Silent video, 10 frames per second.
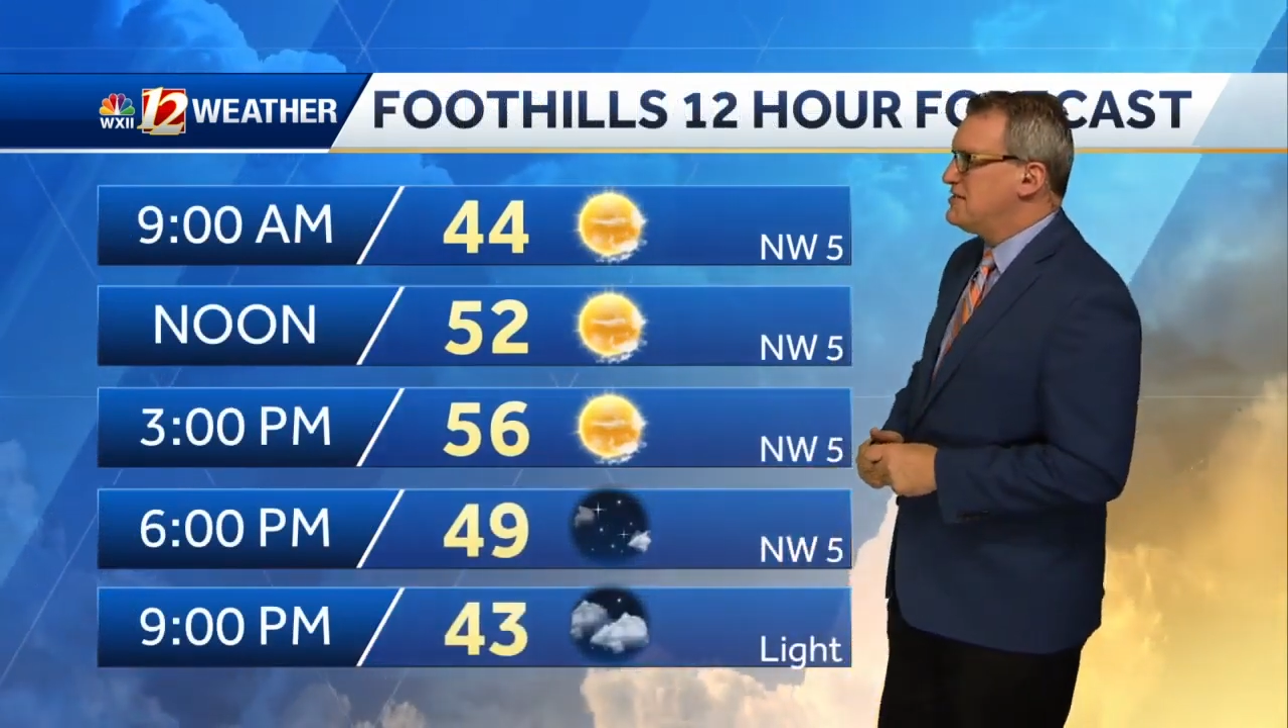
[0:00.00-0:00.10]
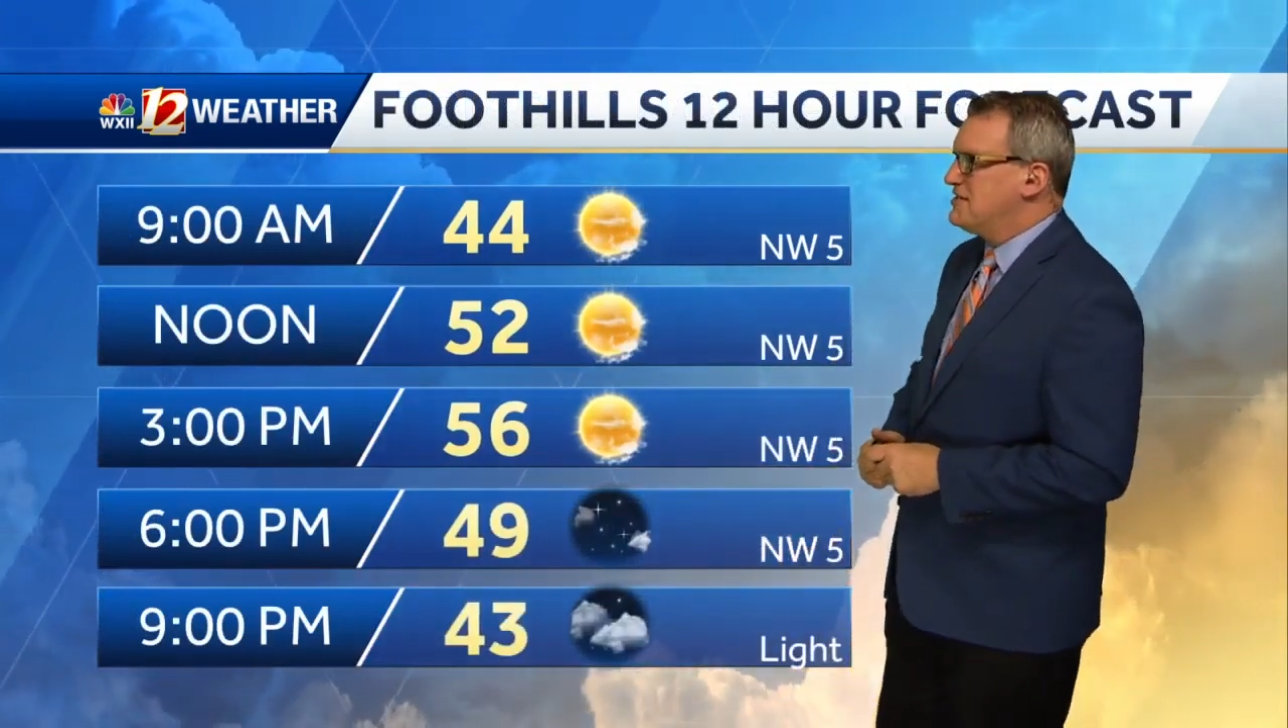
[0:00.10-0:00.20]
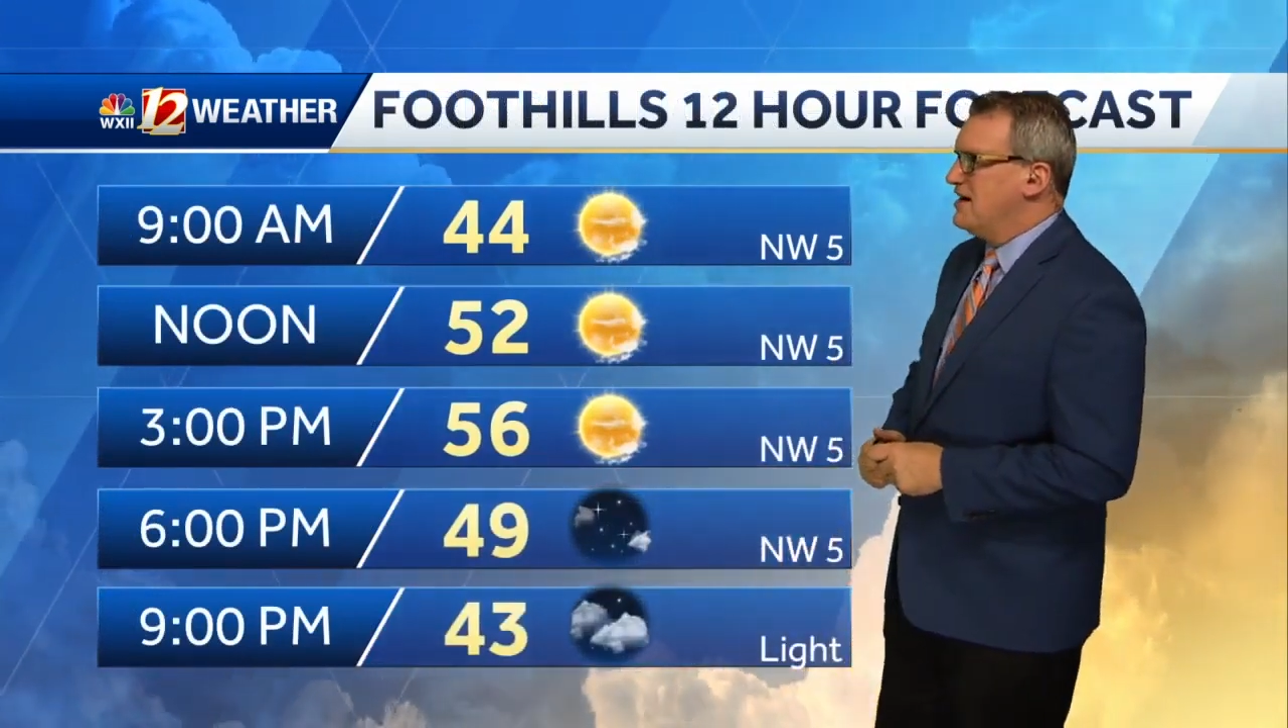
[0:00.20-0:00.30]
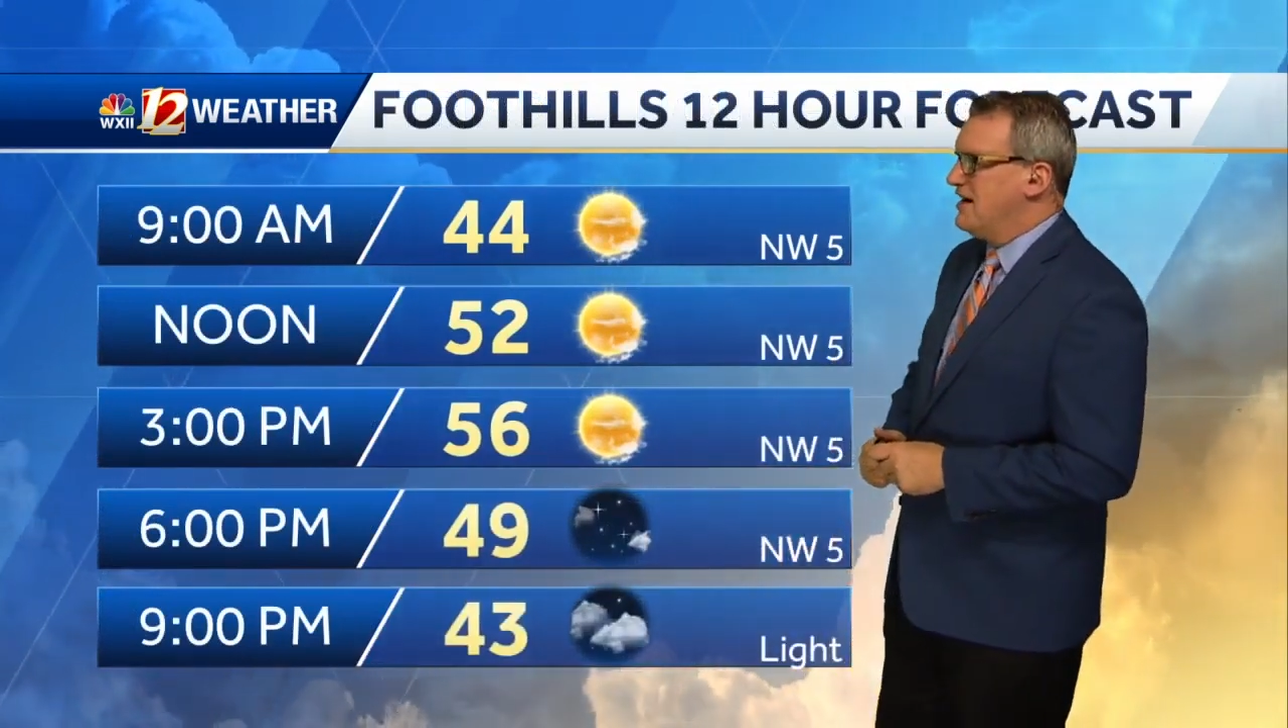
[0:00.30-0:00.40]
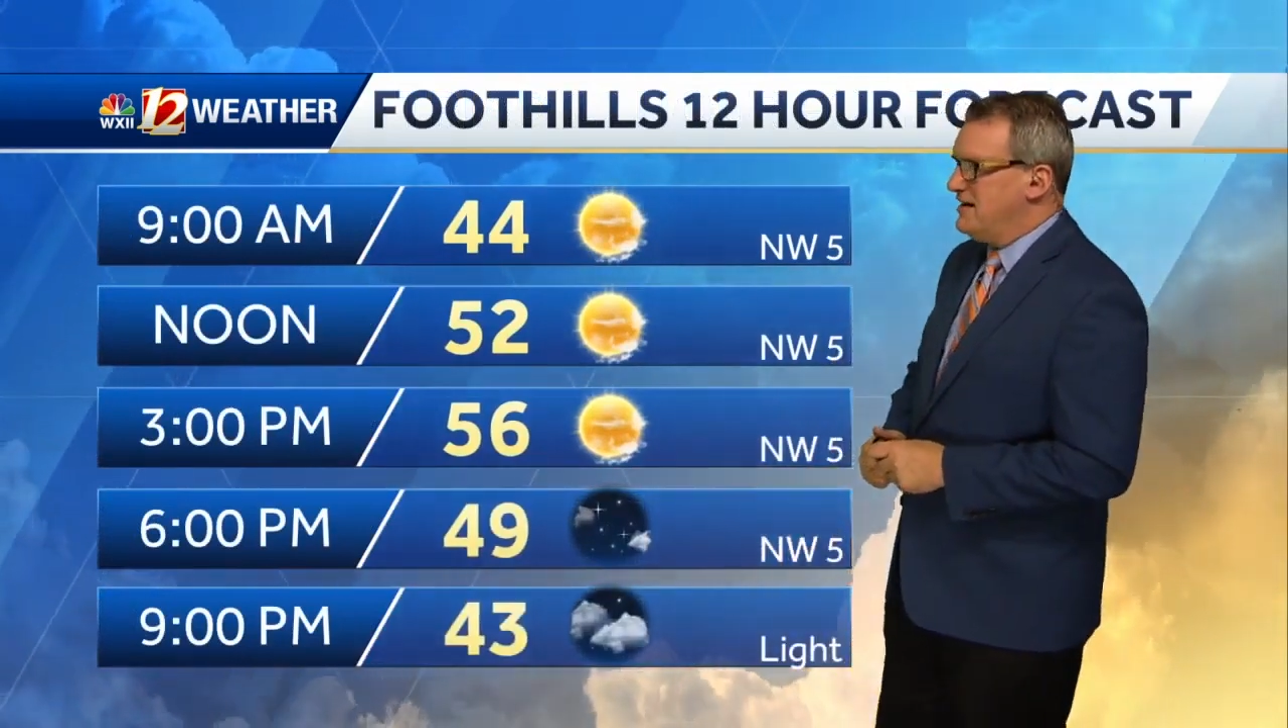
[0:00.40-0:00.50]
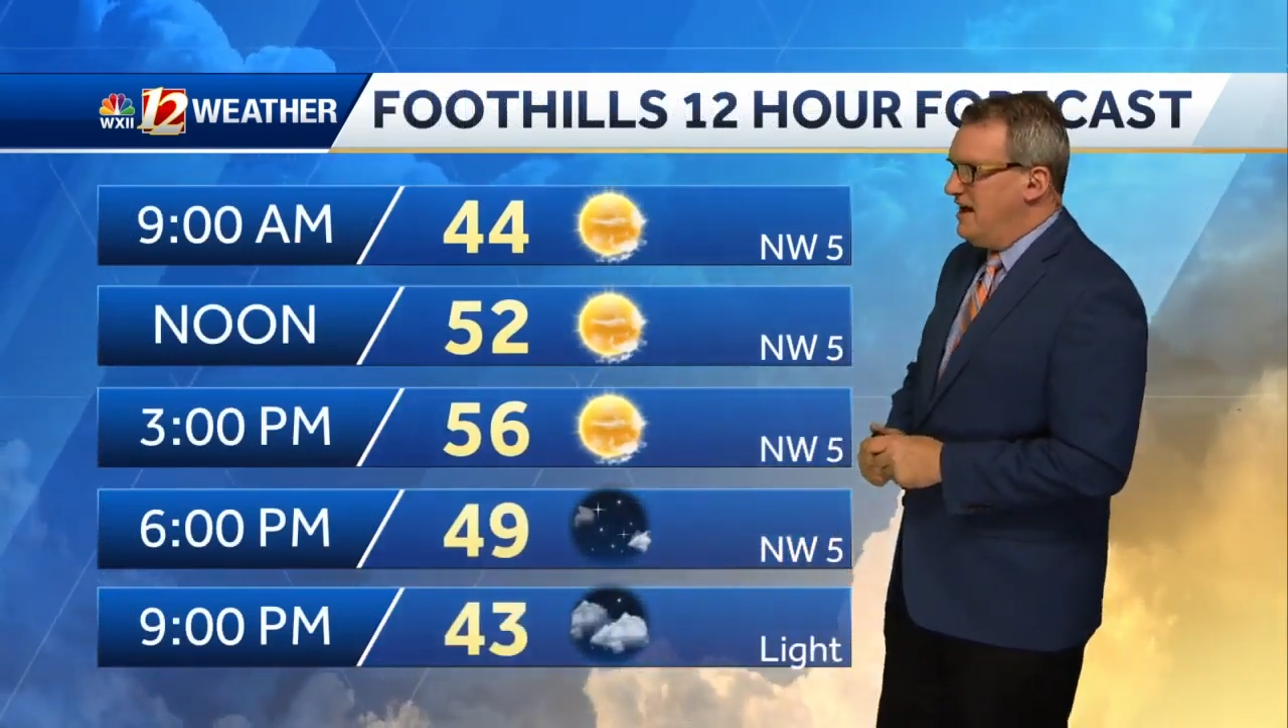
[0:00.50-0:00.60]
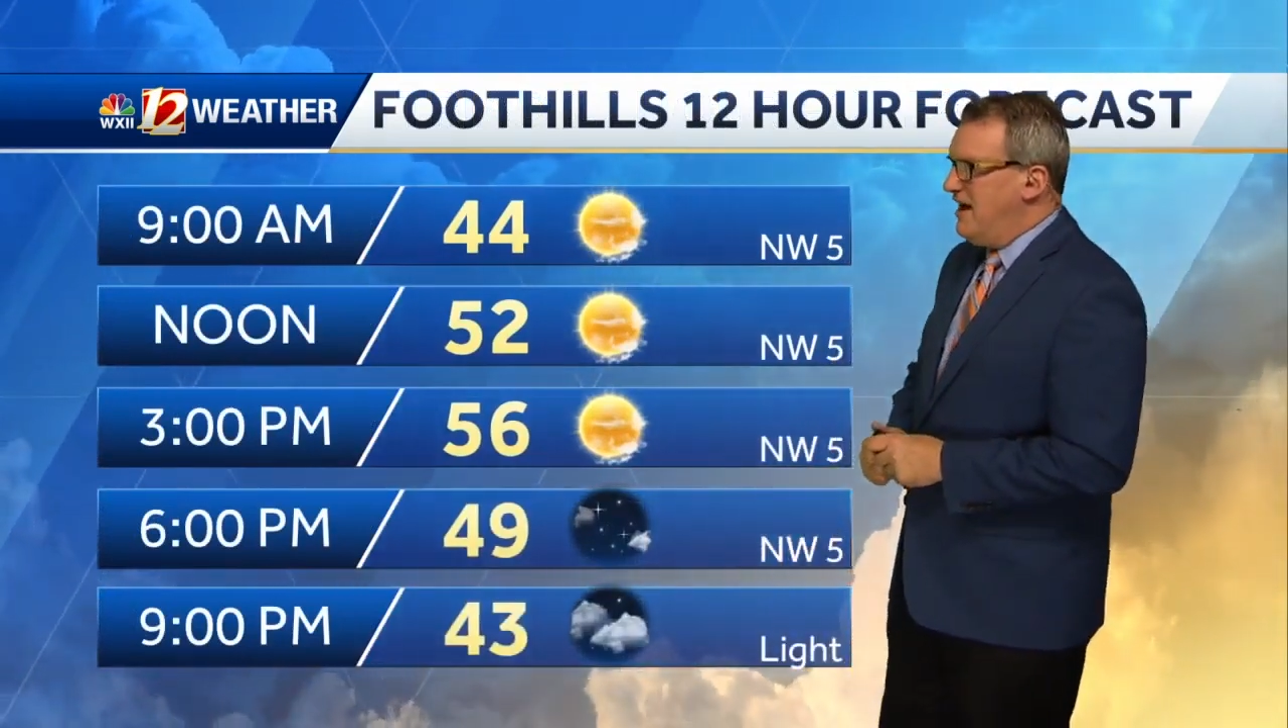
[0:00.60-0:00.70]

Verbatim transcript: tonight.